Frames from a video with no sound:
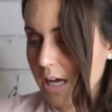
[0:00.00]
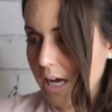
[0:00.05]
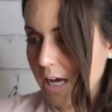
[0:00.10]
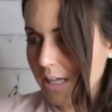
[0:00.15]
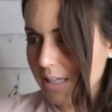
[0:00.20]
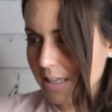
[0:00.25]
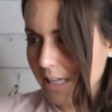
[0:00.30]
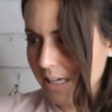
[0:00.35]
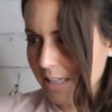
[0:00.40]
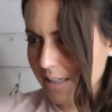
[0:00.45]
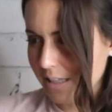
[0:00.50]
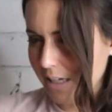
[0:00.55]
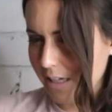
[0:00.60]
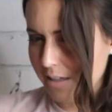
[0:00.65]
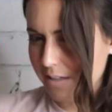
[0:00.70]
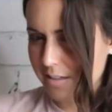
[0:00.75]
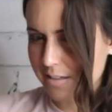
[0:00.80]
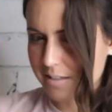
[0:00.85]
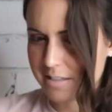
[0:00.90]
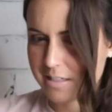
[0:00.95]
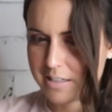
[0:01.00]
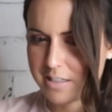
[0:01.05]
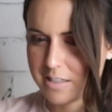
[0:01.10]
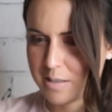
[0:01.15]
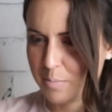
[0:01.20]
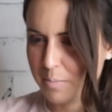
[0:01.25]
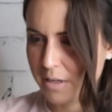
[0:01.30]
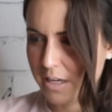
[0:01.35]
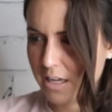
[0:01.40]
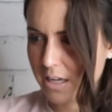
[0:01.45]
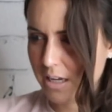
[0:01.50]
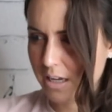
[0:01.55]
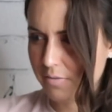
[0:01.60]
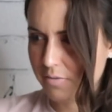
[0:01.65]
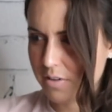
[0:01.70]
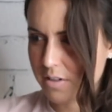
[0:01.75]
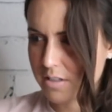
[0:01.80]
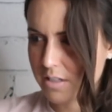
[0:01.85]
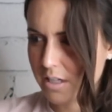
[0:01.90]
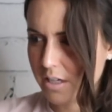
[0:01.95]
lately, since the beginning of
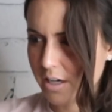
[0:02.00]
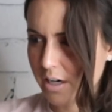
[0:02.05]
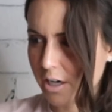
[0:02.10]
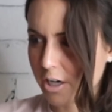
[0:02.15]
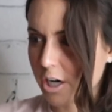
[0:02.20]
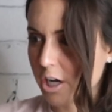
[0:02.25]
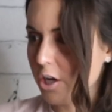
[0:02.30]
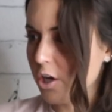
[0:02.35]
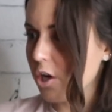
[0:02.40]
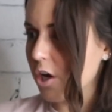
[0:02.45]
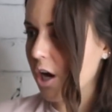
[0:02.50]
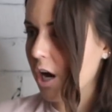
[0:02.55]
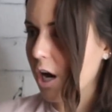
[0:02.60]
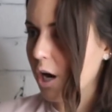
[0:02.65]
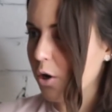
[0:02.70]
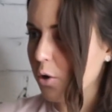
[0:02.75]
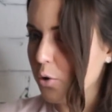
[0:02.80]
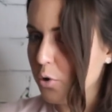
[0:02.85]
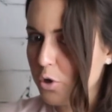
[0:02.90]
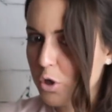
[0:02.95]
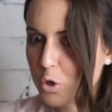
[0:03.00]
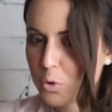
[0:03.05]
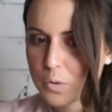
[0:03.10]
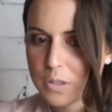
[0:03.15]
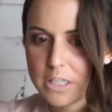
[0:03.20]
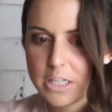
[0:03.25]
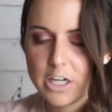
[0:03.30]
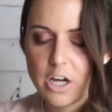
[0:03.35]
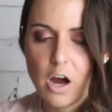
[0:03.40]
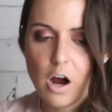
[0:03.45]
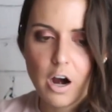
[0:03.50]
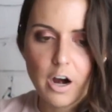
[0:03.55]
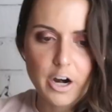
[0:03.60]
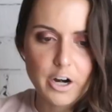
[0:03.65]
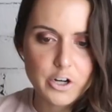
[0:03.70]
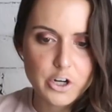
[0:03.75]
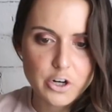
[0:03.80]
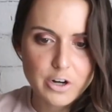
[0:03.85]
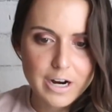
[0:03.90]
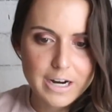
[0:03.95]
this year, who you really are,
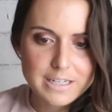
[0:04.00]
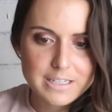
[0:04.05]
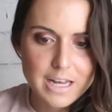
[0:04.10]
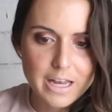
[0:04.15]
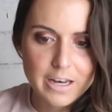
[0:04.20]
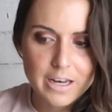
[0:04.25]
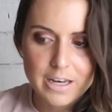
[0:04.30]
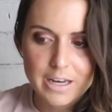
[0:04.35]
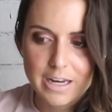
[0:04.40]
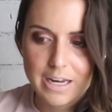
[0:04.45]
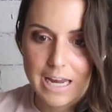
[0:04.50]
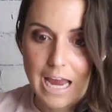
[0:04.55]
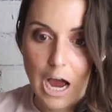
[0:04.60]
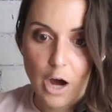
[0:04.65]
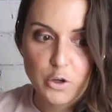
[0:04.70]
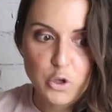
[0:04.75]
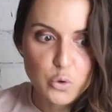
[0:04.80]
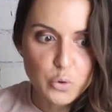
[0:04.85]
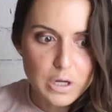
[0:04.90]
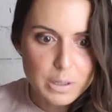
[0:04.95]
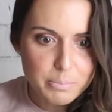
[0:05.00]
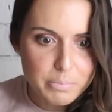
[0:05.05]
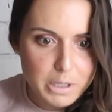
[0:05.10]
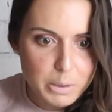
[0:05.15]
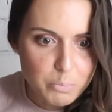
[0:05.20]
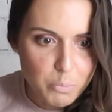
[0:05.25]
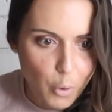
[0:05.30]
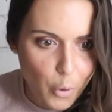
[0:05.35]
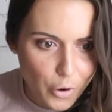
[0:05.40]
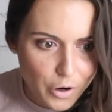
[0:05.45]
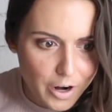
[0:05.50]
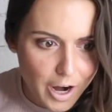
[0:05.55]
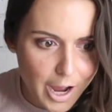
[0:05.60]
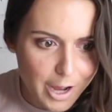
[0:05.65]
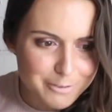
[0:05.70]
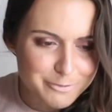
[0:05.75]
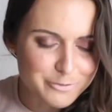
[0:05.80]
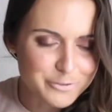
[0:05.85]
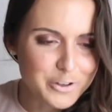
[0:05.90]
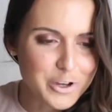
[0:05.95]
your identity, how you can be more
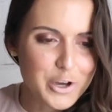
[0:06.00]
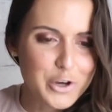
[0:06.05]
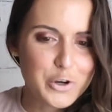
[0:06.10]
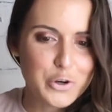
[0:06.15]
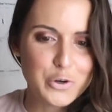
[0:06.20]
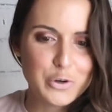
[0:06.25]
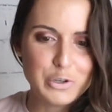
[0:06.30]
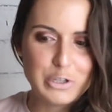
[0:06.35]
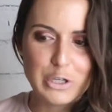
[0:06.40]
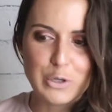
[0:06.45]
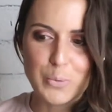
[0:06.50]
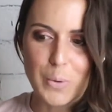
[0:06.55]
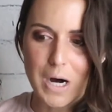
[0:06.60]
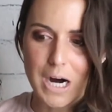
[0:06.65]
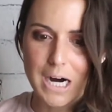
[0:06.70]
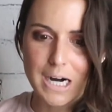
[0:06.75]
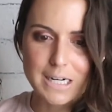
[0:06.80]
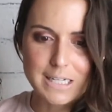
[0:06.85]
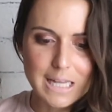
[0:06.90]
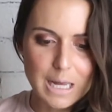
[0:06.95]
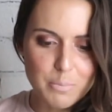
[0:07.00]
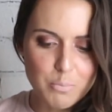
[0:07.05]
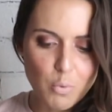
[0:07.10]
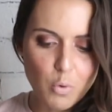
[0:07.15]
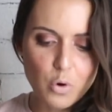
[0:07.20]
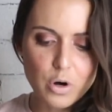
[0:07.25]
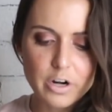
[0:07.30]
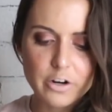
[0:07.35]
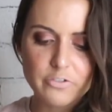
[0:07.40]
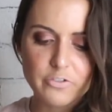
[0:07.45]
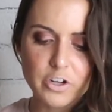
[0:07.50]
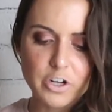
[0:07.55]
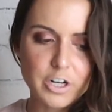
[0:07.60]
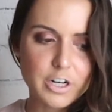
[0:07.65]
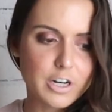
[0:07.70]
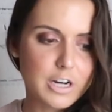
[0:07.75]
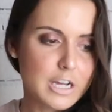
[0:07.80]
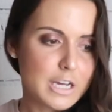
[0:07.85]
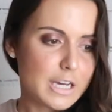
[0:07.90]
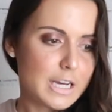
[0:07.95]
of who you are, let more of
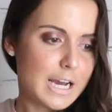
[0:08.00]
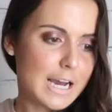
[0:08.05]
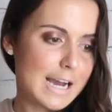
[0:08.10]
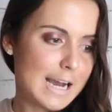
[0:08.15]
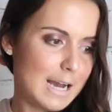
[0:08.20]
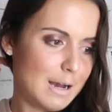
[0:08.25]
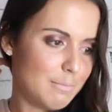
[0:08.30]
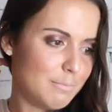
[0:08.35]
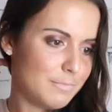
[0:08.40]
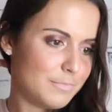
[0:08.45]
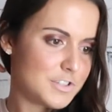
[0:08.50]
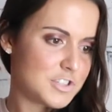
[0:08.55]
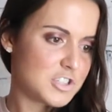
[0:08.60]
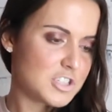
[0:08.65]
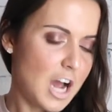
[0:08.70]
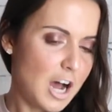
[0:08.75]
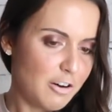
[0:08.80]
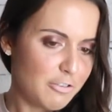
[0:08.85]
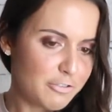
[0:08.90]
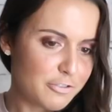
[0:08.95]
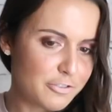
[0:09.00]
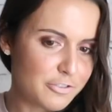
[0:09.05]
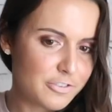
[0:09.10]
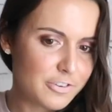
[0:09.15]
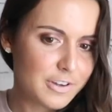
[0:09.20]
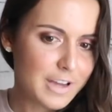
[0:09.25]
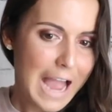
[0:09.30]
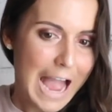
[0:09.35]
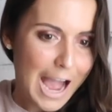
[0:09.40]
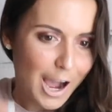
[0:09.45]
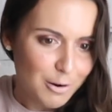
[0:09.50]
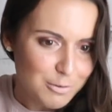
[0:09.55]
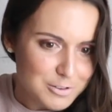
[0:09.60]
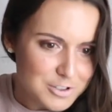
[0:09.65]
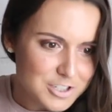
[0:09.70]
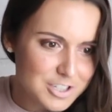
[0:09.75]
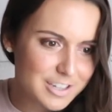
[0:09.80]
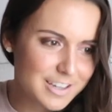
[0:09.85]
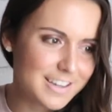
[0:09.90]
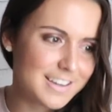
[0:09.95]
your self
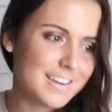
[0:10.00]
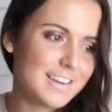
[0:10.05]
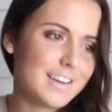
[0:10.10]
out,